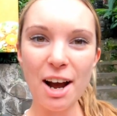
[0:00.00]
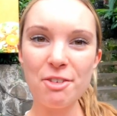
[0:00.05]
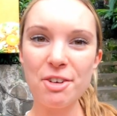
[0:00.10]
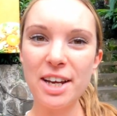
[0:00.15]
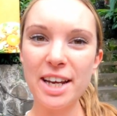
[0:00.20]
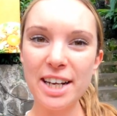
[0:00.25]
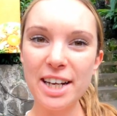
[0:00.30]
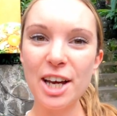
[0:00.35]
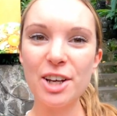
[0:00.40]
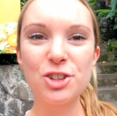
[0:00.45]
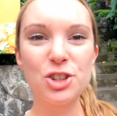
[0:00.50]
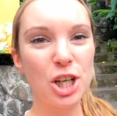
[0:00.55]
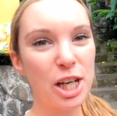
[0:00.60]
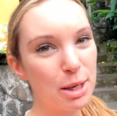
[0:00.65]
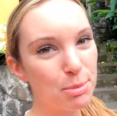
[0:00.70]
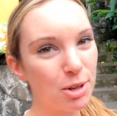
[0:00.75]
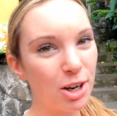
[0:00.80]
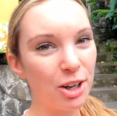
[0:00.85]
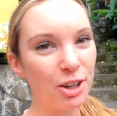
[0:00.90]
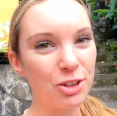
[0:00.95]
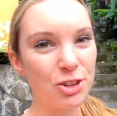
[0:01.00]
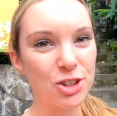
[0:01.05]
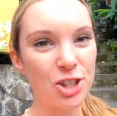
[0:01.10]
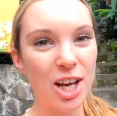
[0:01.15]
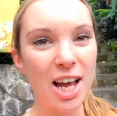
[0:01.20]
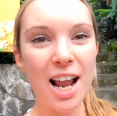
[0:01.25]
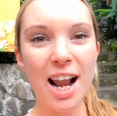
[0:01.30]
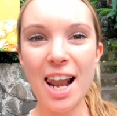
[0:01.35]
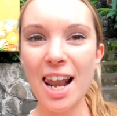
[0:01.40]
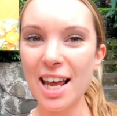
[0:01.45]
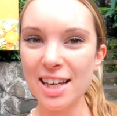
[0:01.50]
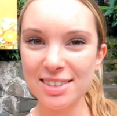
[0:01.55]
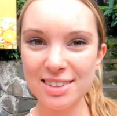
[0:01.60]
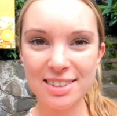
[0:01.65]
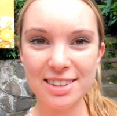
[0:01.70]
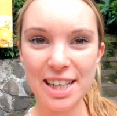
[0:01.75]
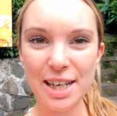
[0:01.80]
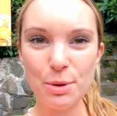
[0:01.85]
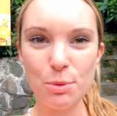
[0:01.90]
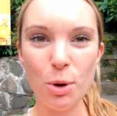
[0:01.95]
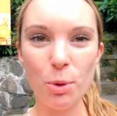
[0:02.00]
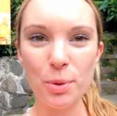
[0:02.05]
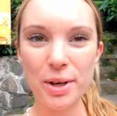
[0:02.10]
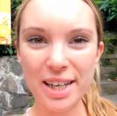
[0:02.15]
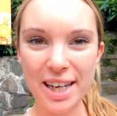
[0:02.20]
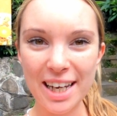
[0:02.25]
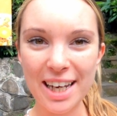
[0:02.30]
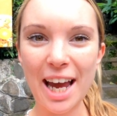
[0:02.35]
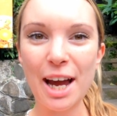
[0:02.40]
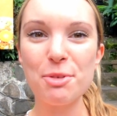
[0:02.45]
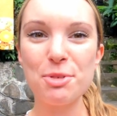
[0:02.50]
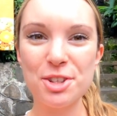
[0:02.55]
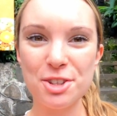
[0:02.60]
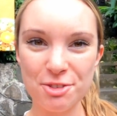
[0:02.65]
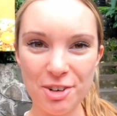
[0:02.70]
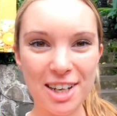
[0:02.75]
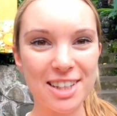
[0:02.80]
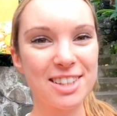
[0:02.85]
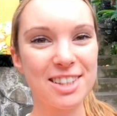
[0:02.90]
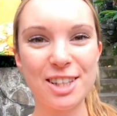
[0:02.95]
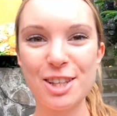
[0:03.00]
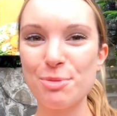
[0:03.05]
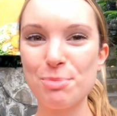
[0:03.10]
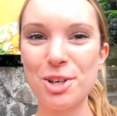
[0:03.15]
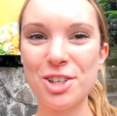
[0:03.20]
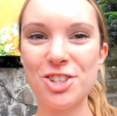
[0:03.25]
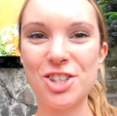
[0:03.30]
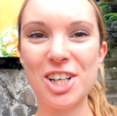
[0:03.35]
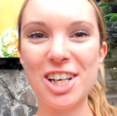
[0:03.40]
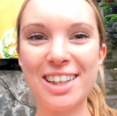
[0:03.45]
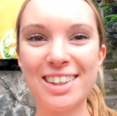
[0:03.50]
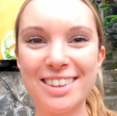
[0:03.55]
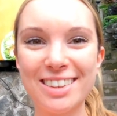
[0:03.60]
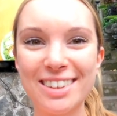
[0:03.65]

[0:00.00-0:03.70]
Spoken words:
having a cheap lunch, let's see what we can get with the rest of the budget.